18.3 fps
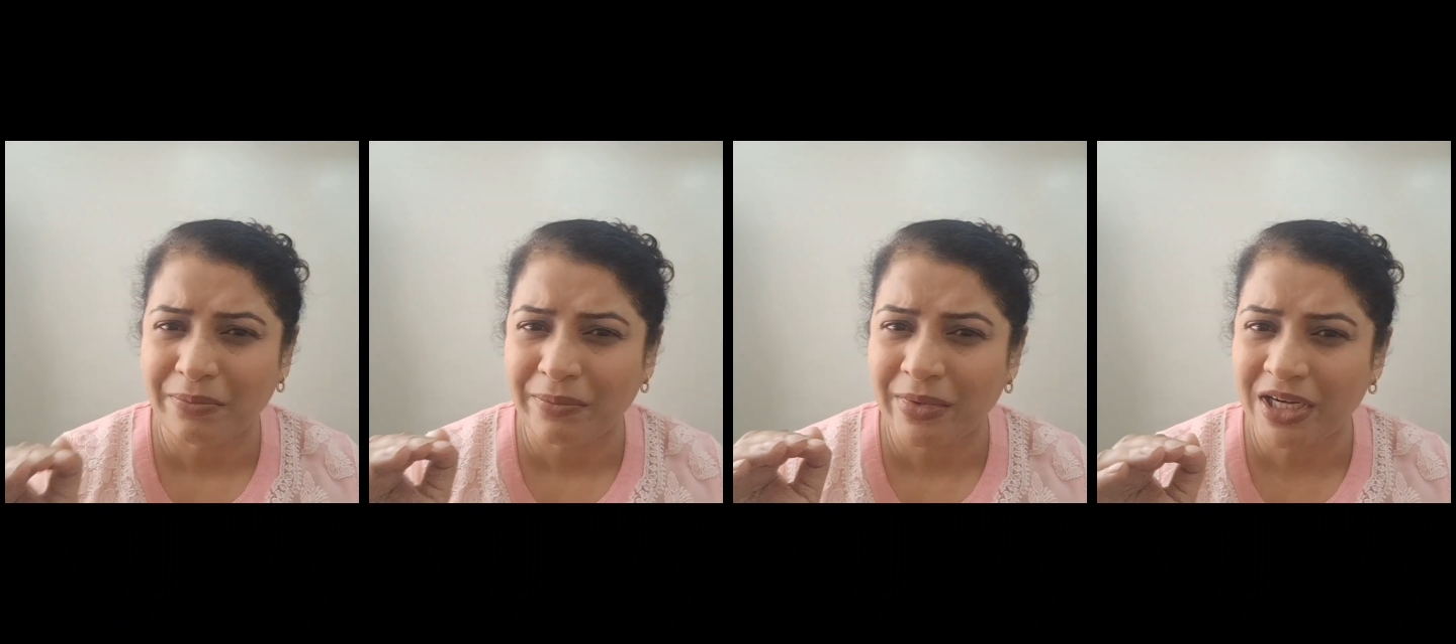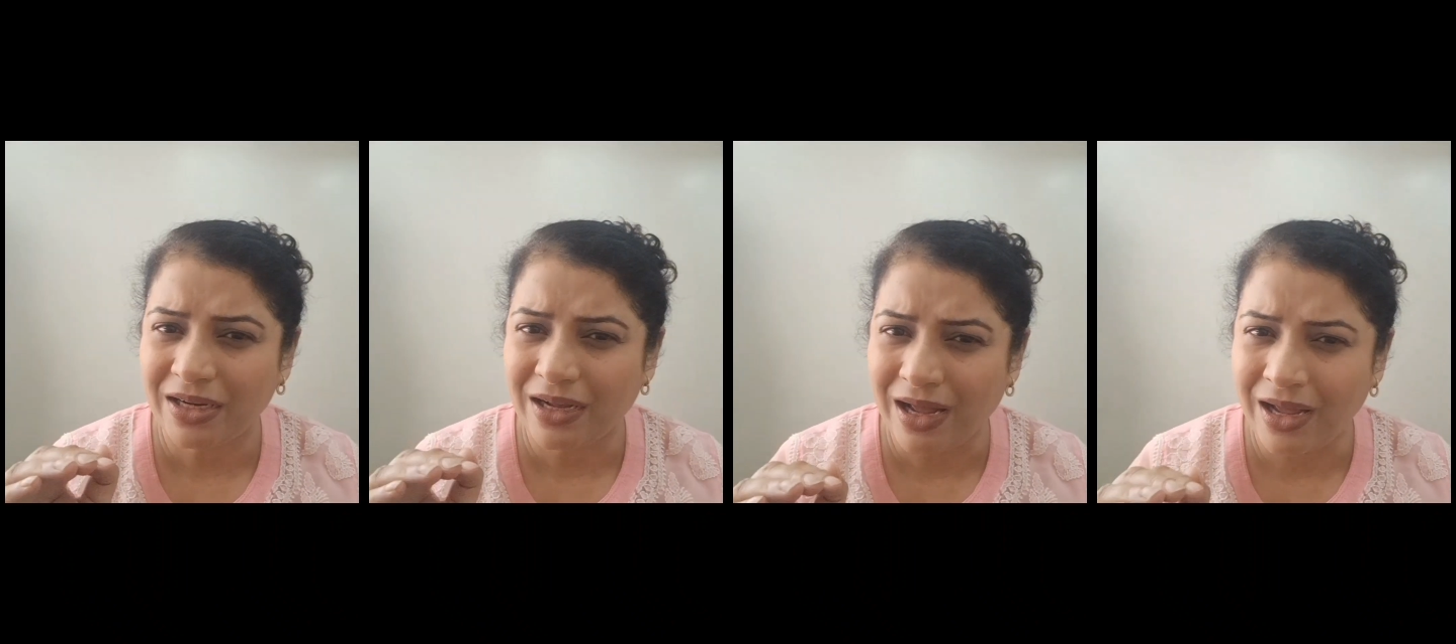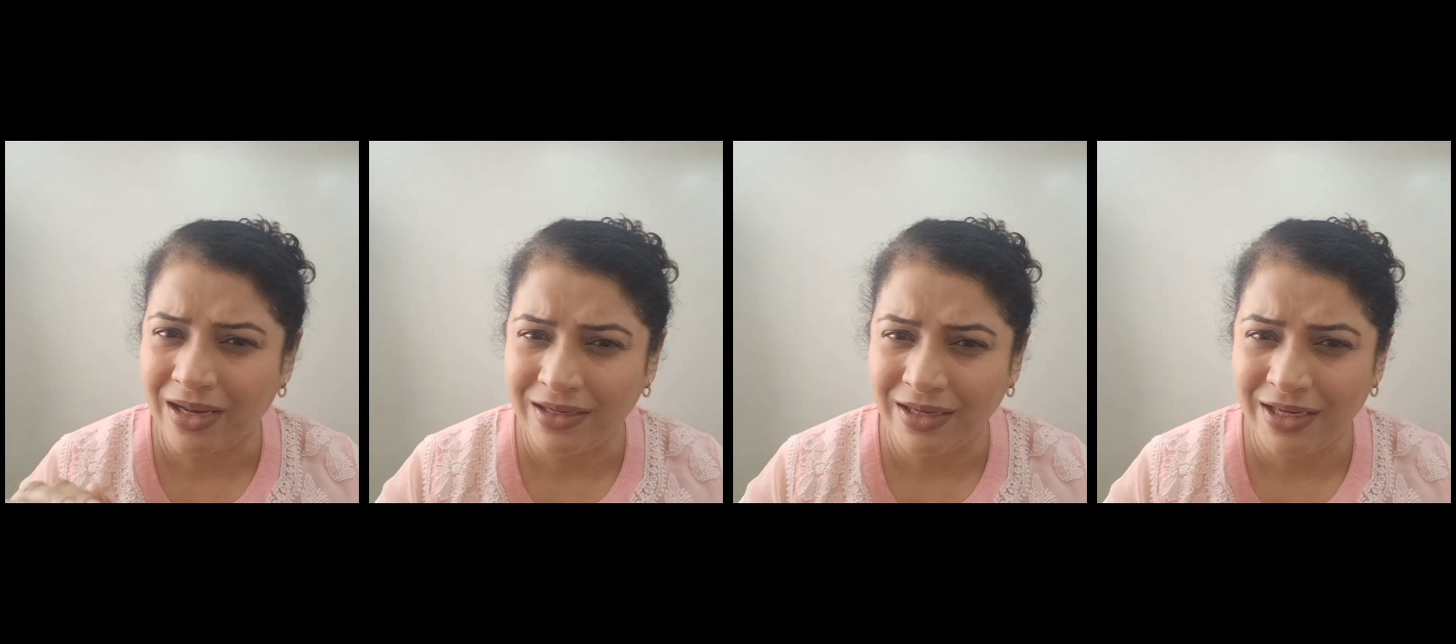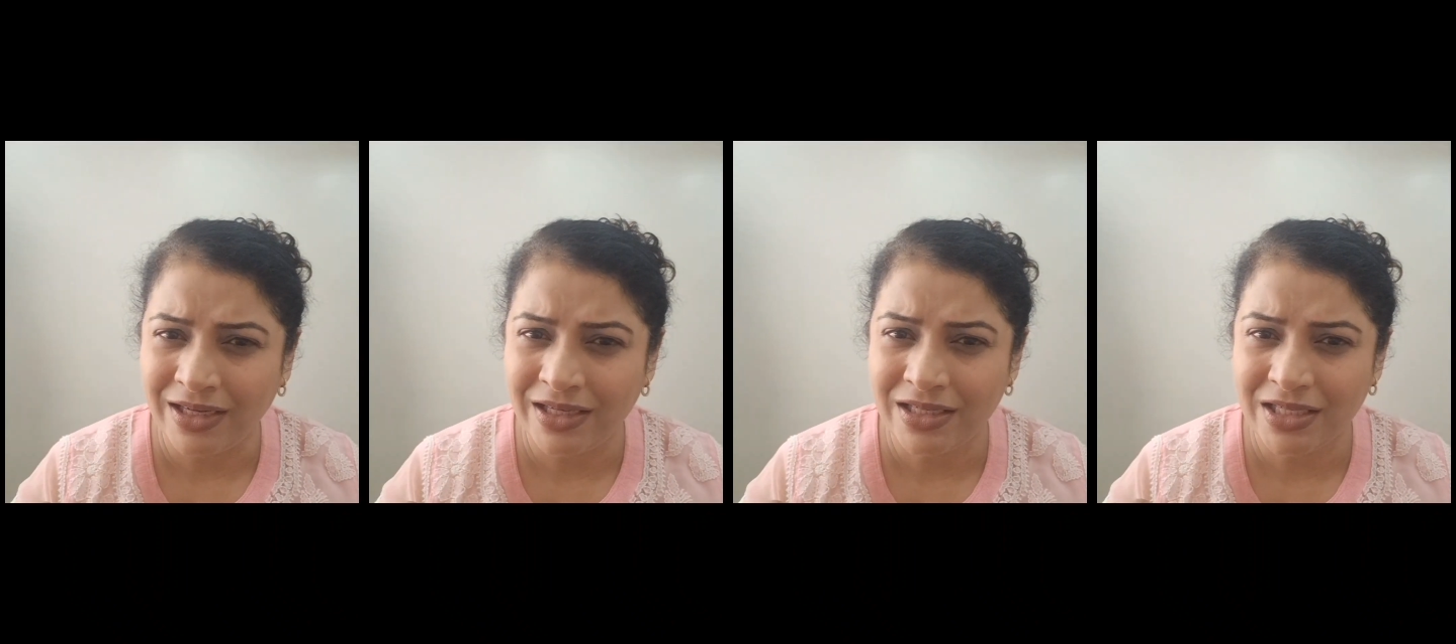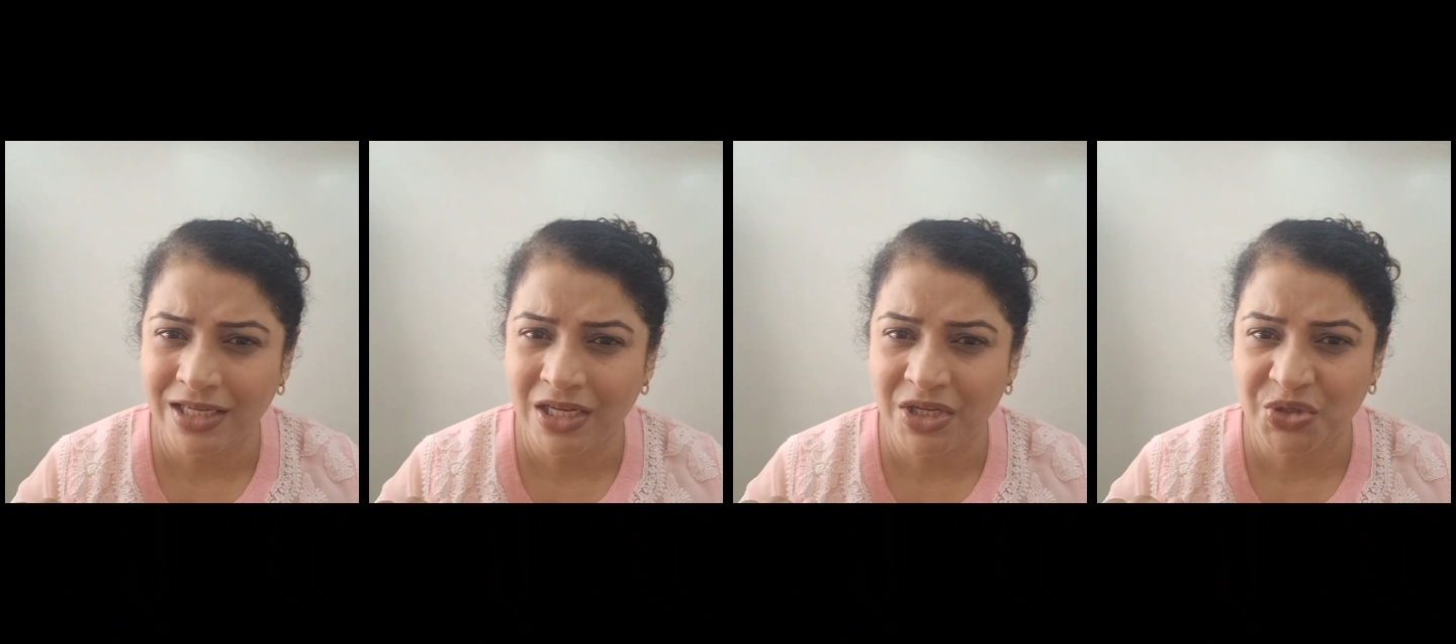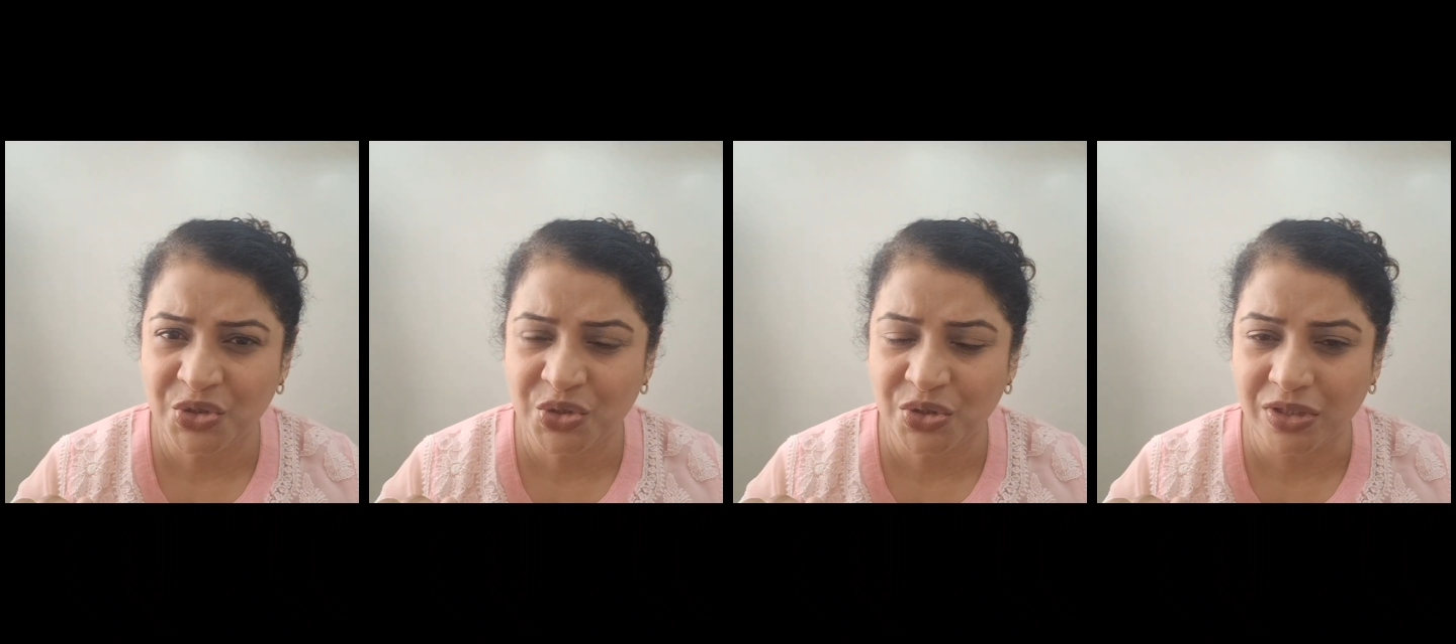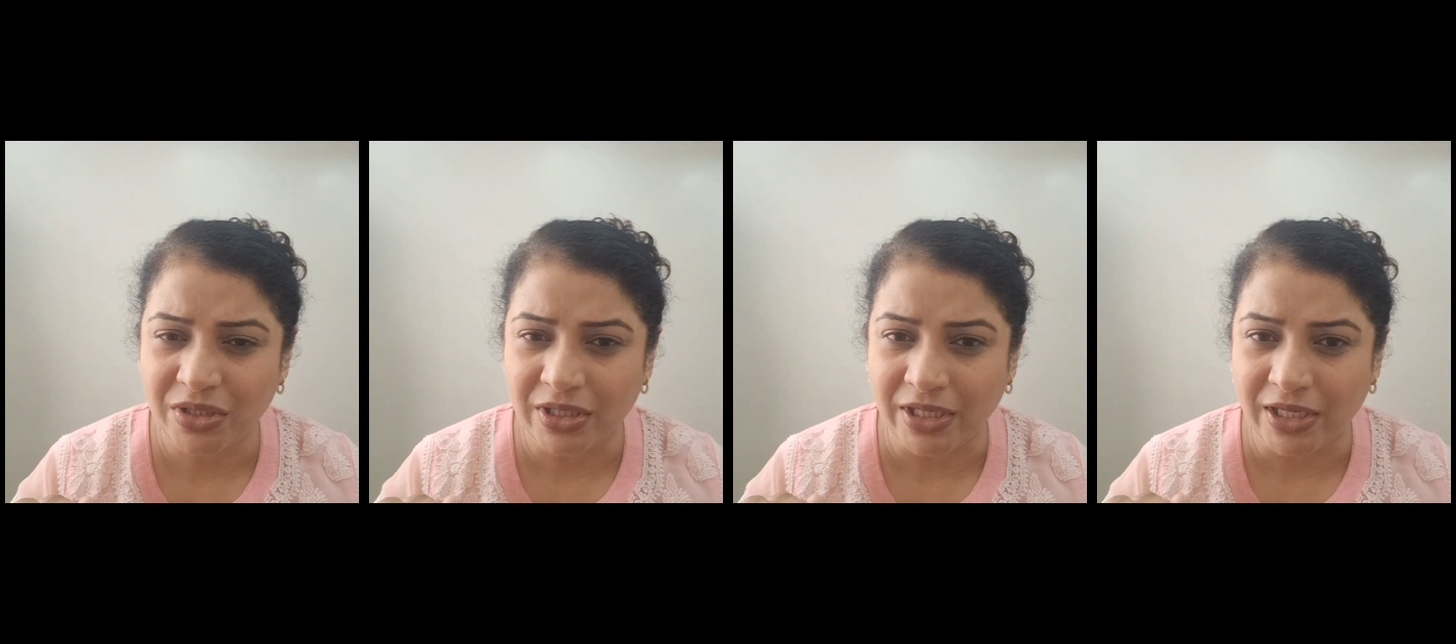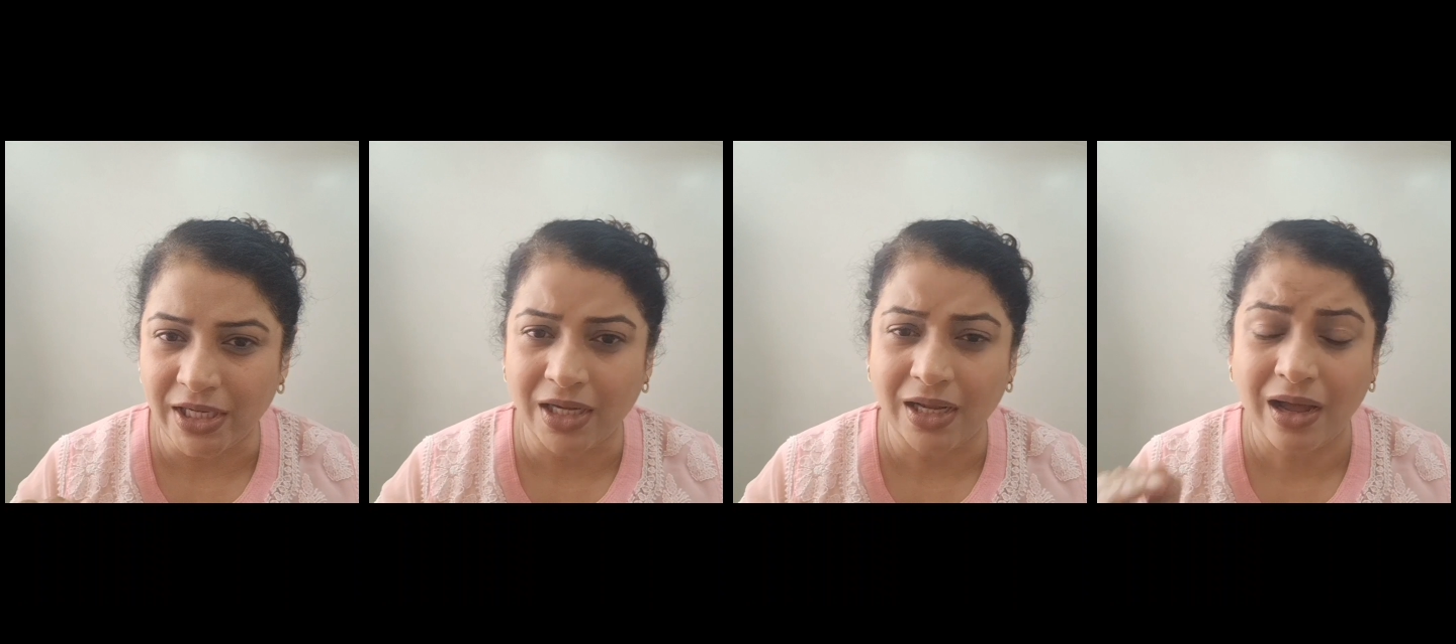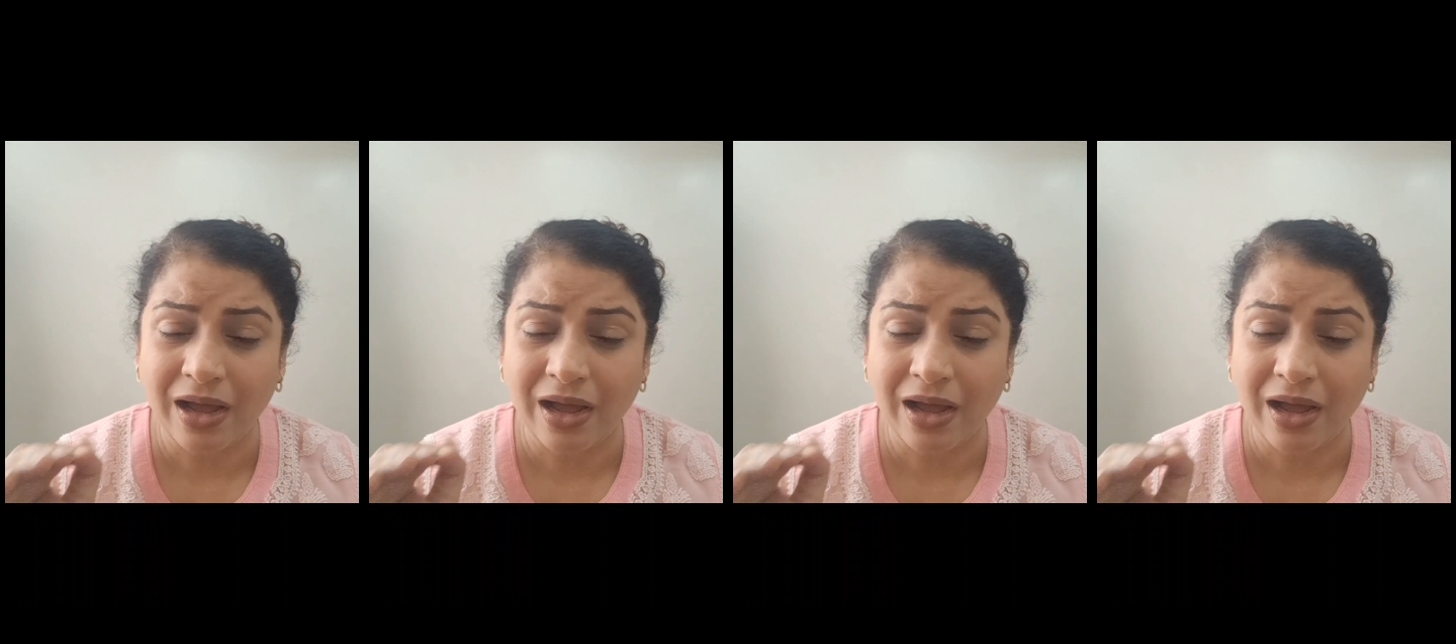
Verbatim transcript: but unintentionally,